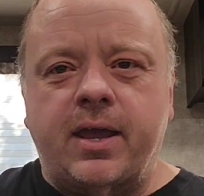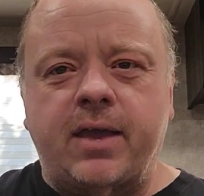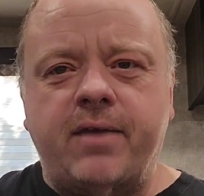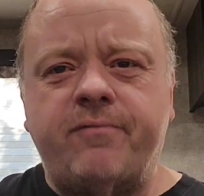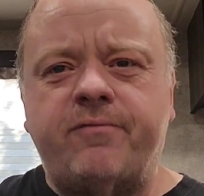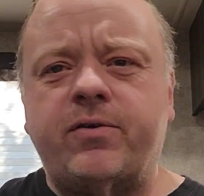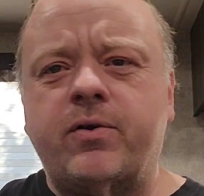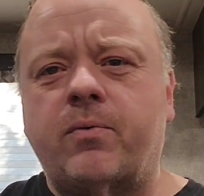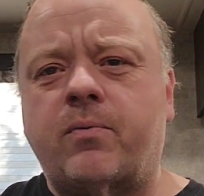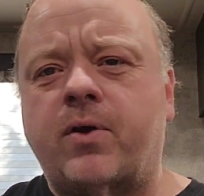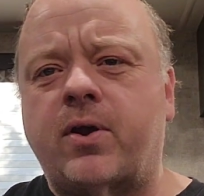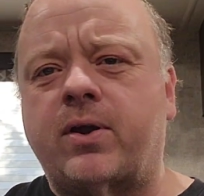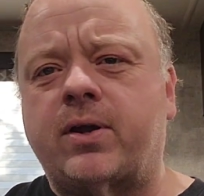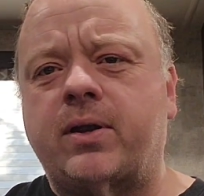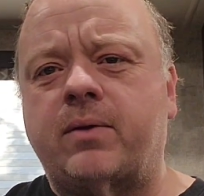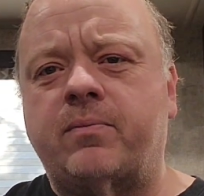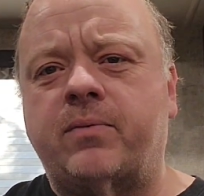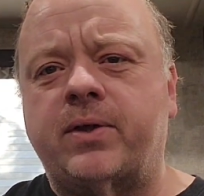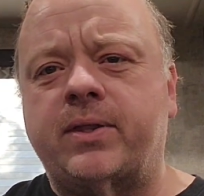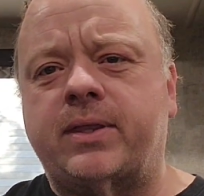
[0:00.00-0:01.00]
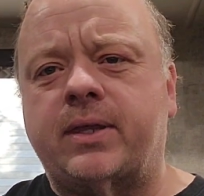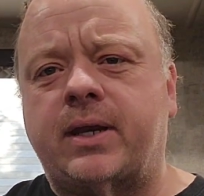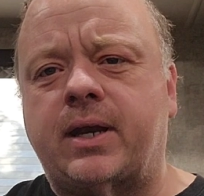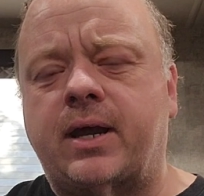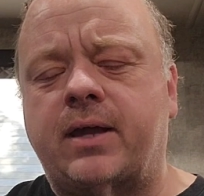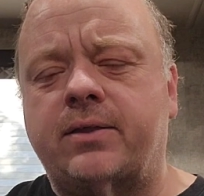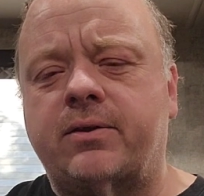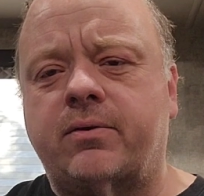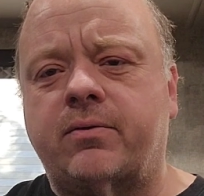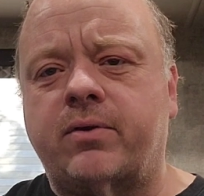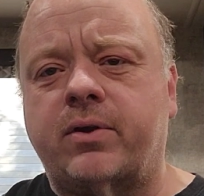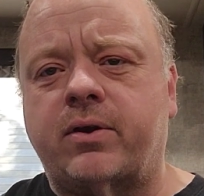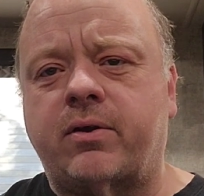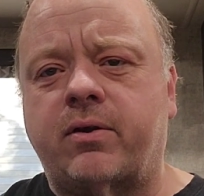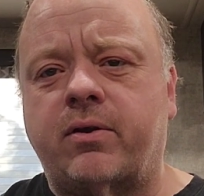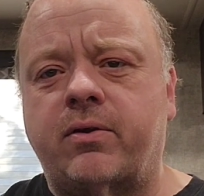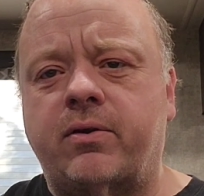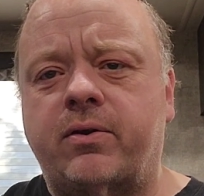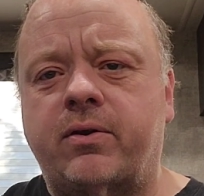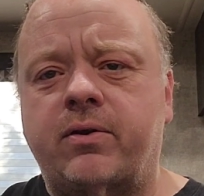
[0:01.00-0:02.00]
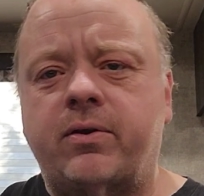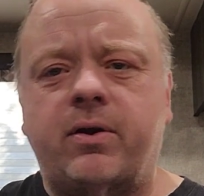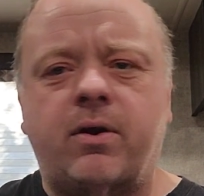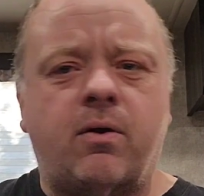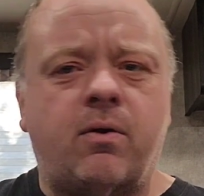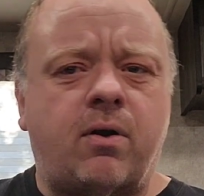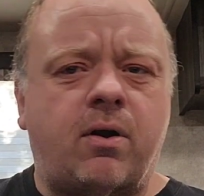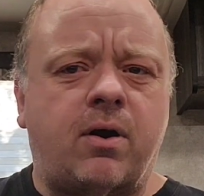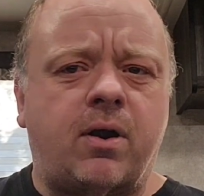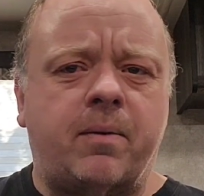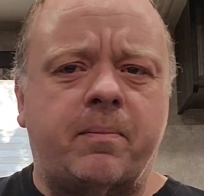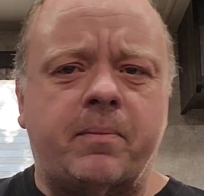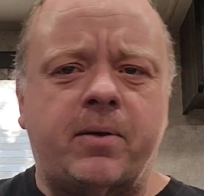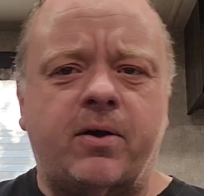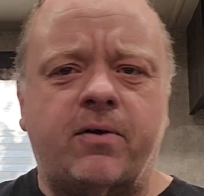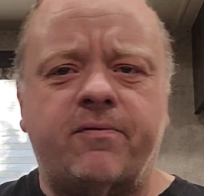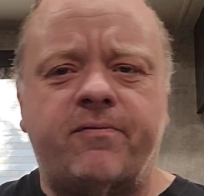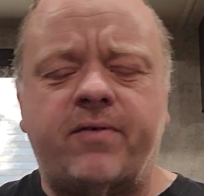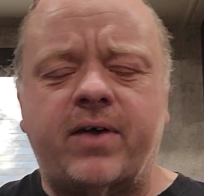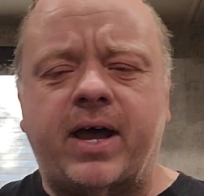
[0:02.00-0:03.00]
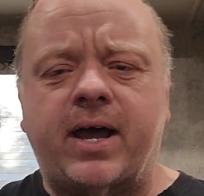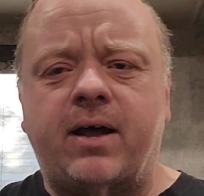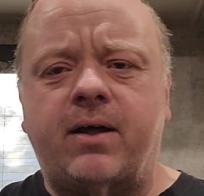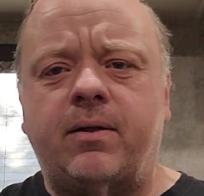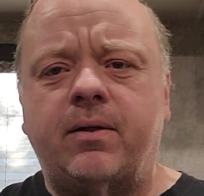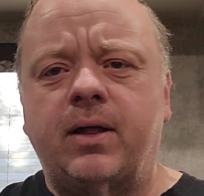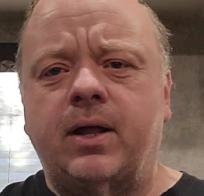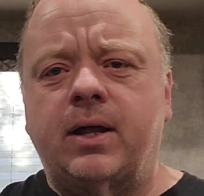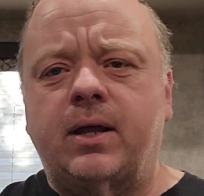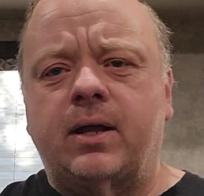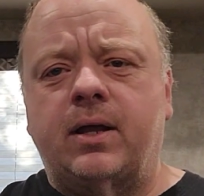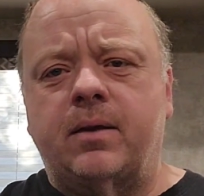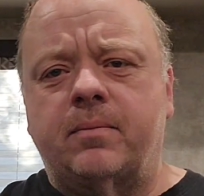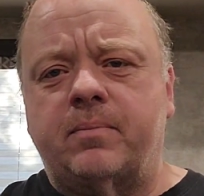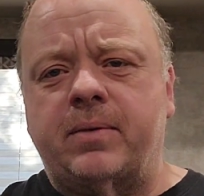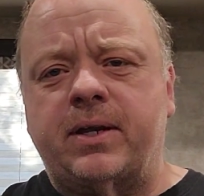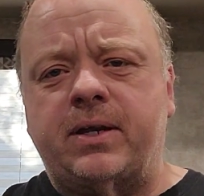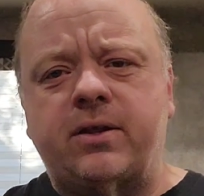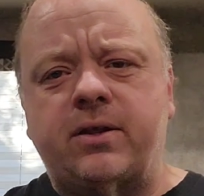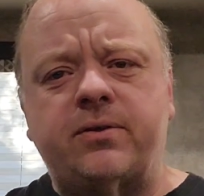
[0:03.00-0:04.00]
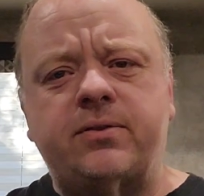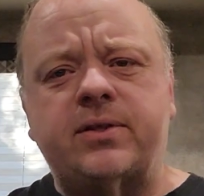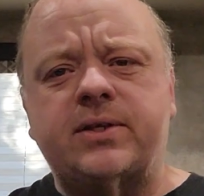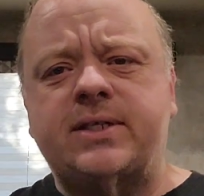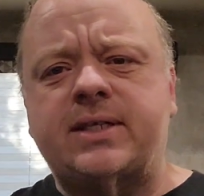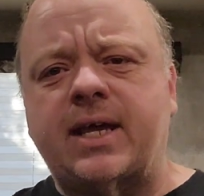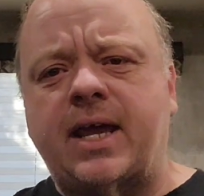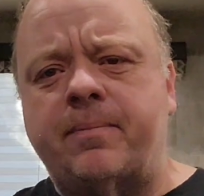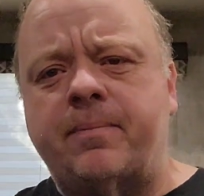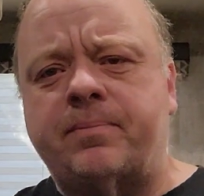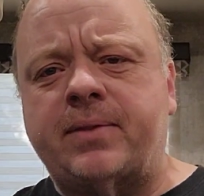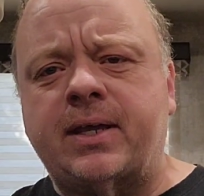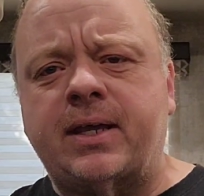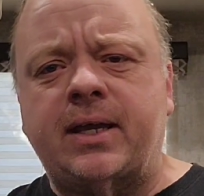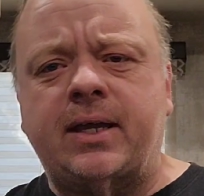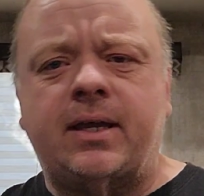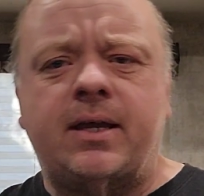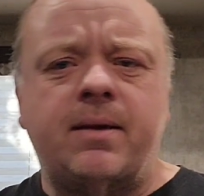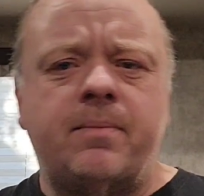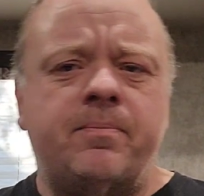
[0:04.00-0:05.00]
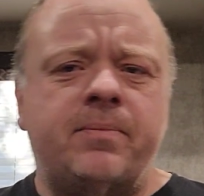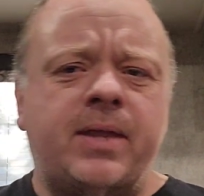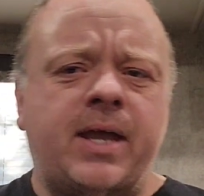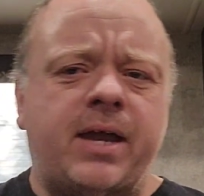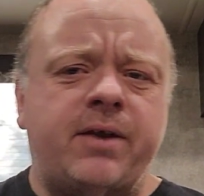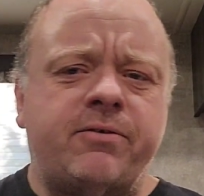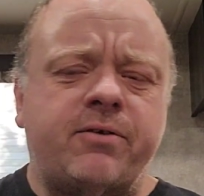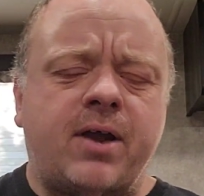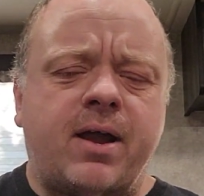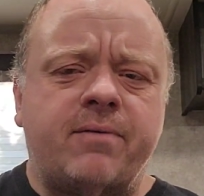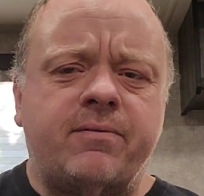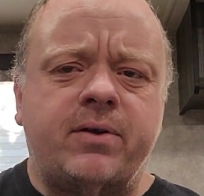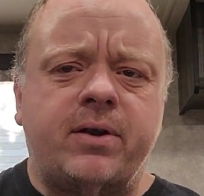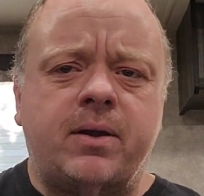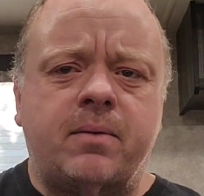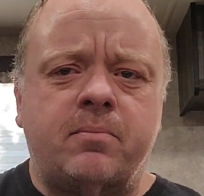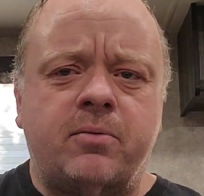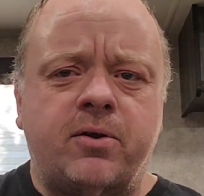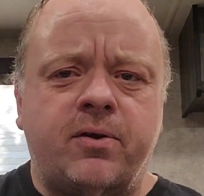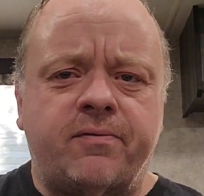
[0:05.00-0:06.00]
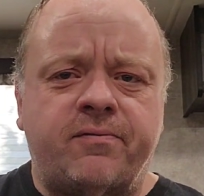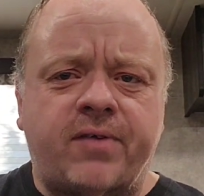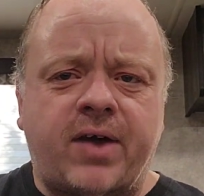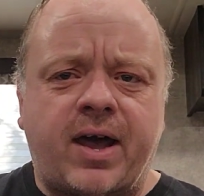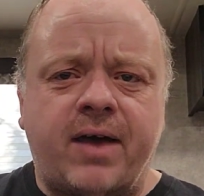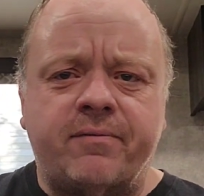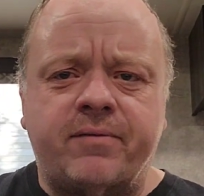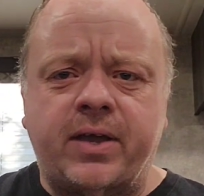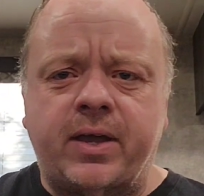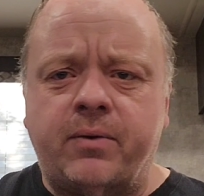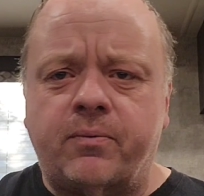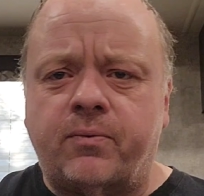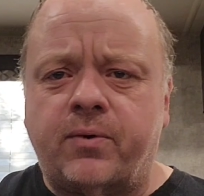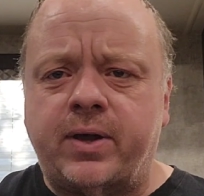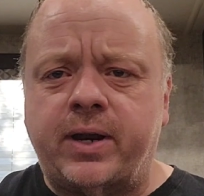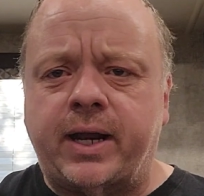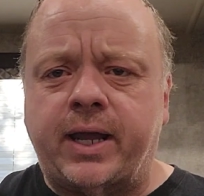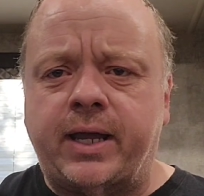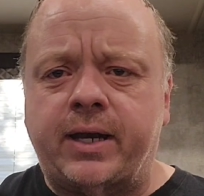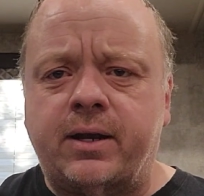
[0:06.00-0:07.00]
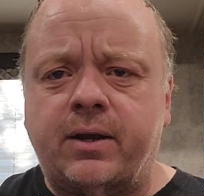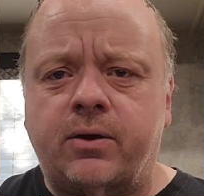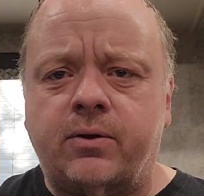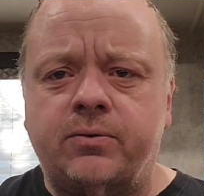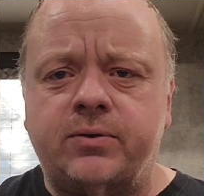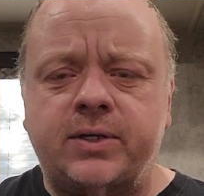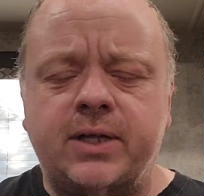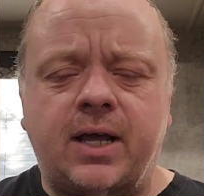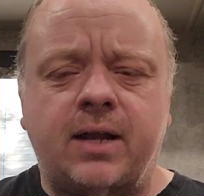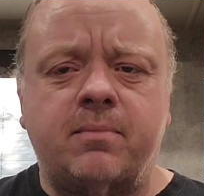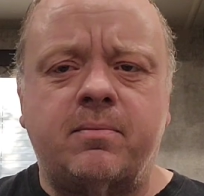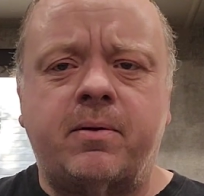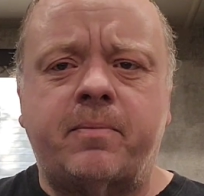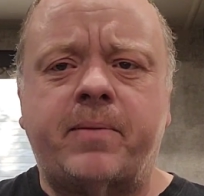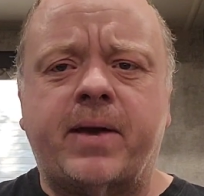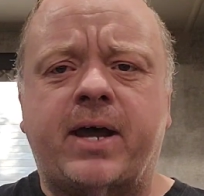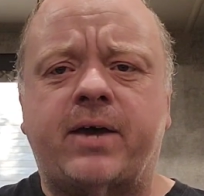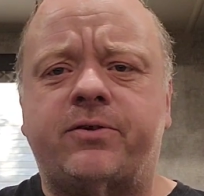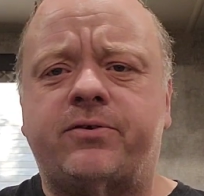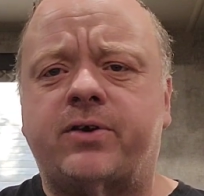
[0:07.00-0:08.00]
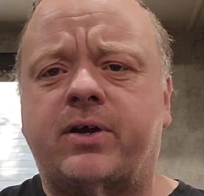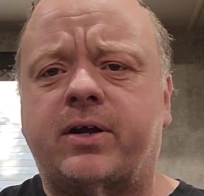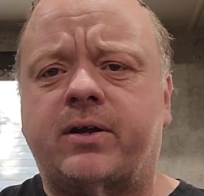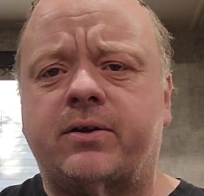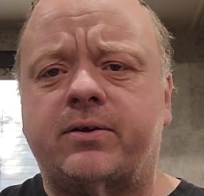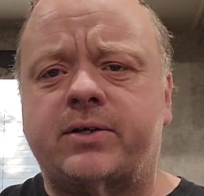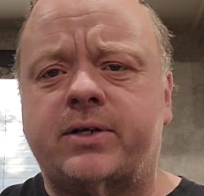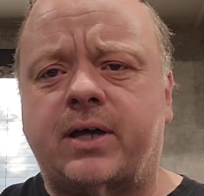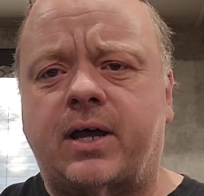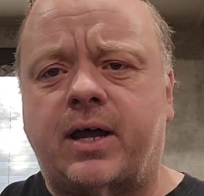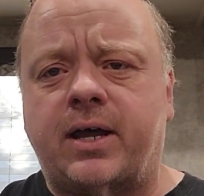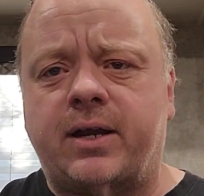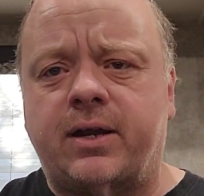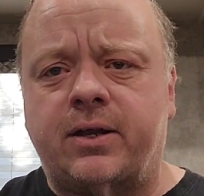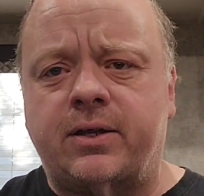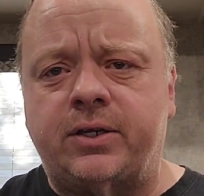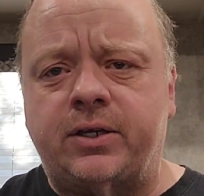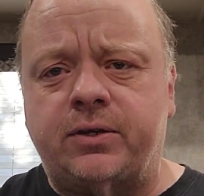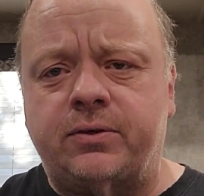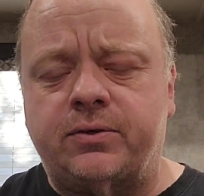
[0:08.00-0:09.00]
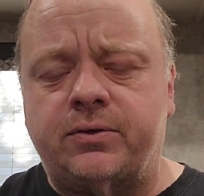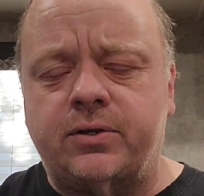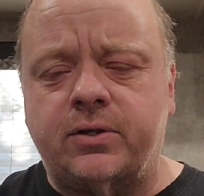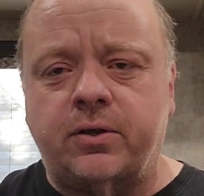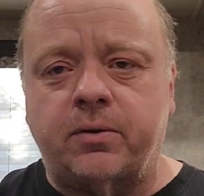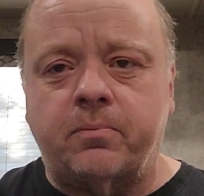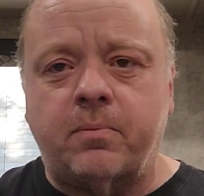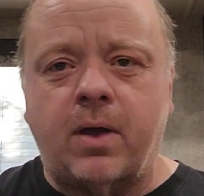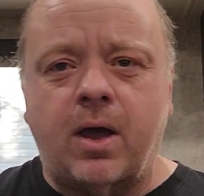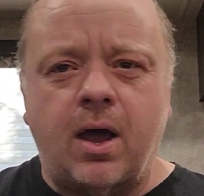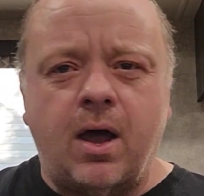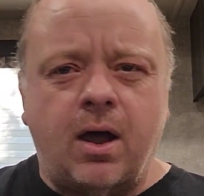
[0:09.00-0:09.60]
If you're working with another recruiter, no harm, no foul. But do the same thing. Give them that driver number of 58180. Tell them about Trucker Todd on YouTube.